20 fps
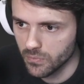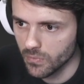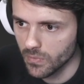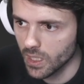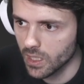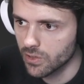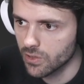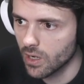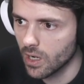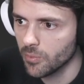
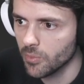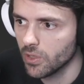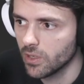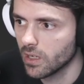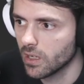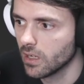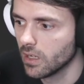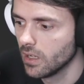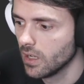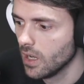So I'm
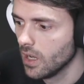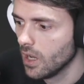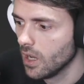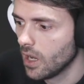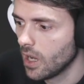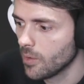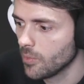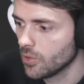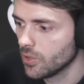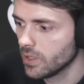gonna
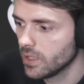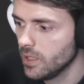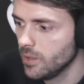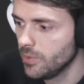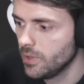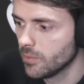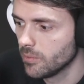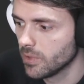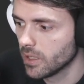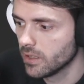keep
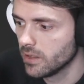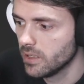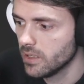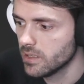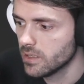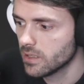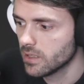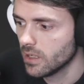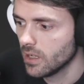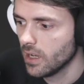them like
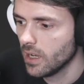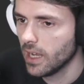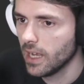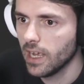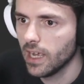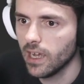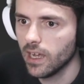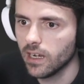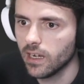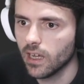this,
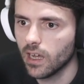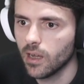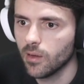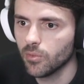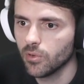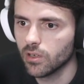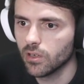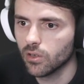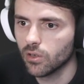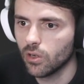and I'm
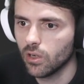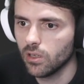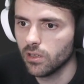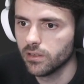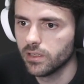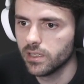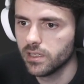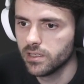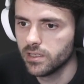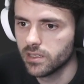gonna call
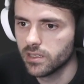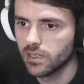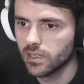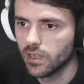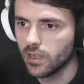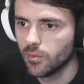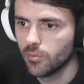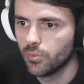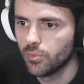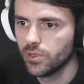this
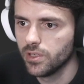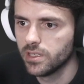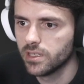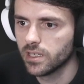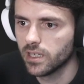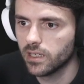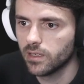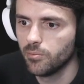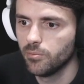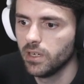
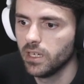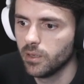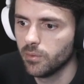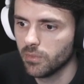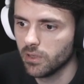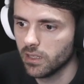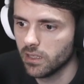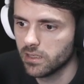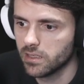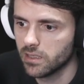preset
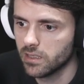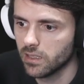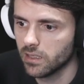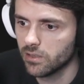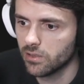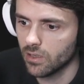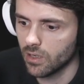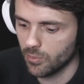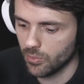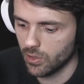minimalistic.
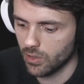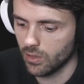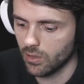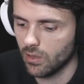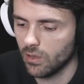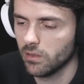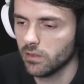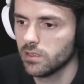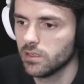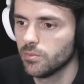So I'm gonna
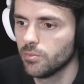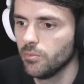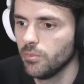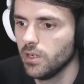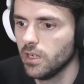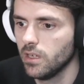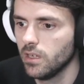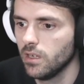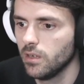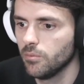call this
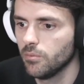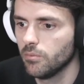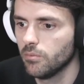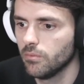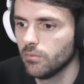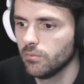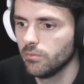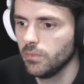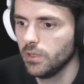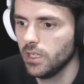
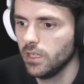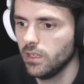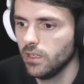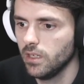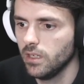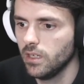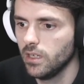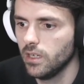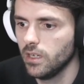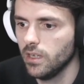
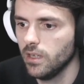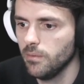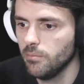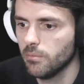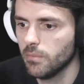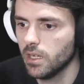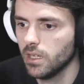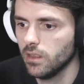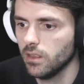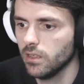
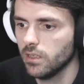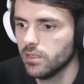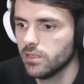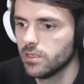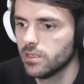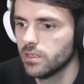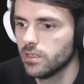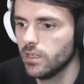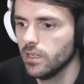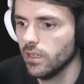
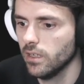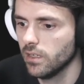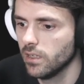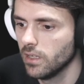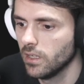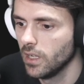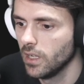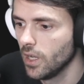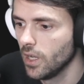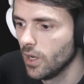minimalistic.
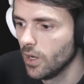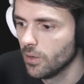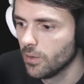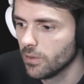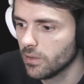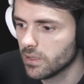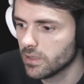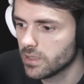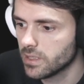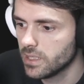I'm
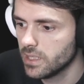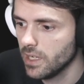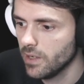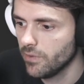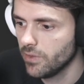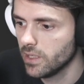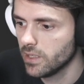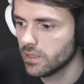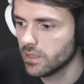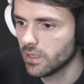gonna save
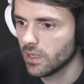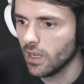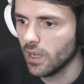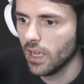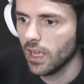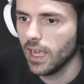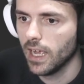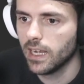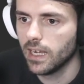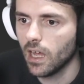this,
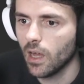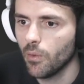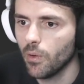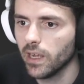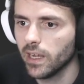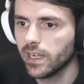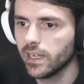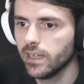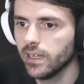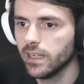and now I
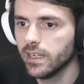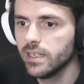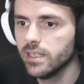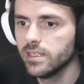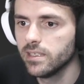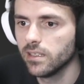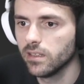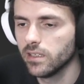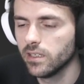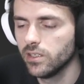can
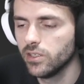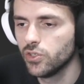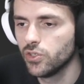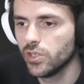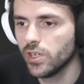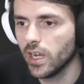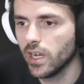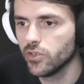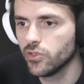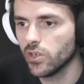easily
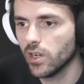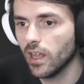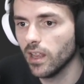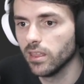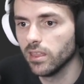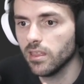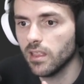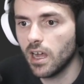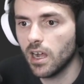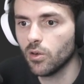change a
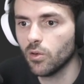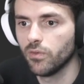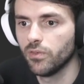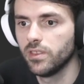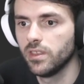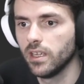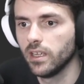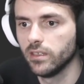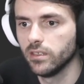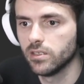lot of
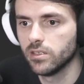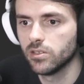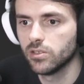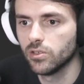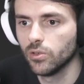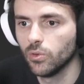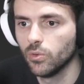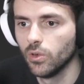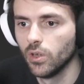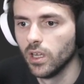things.
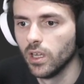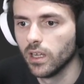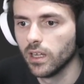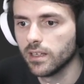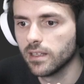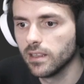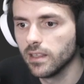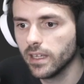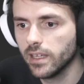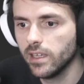So
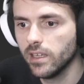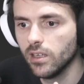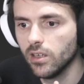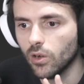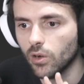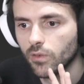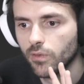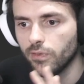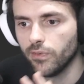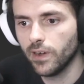clicking
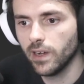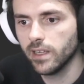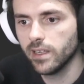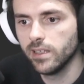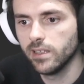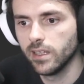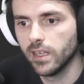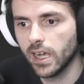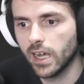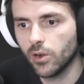on funky
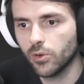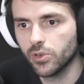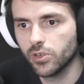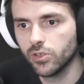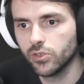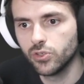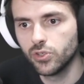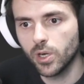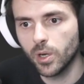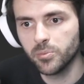layout
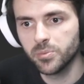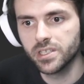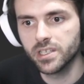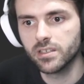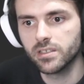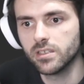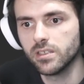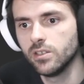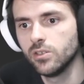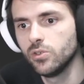jumps
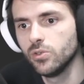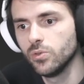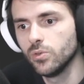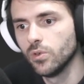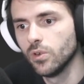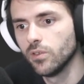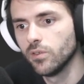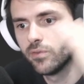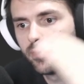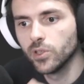us into
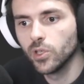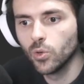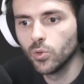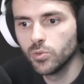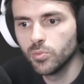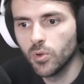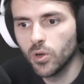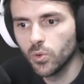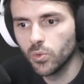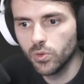float
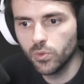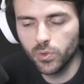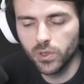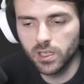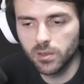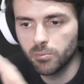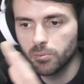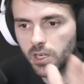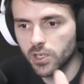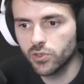mode with a
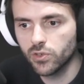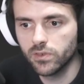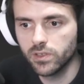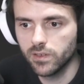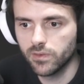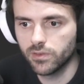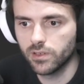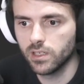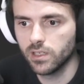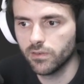bunch of
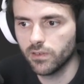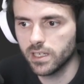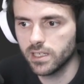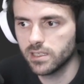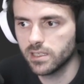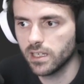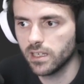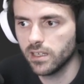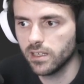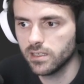different device
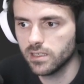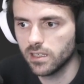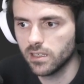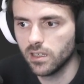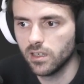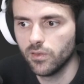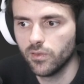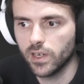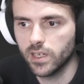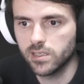settings, and the
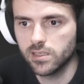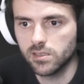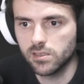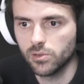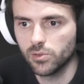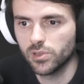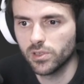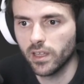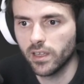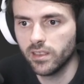devices
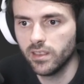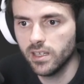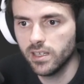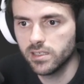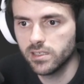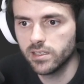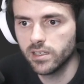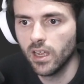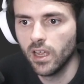look like this.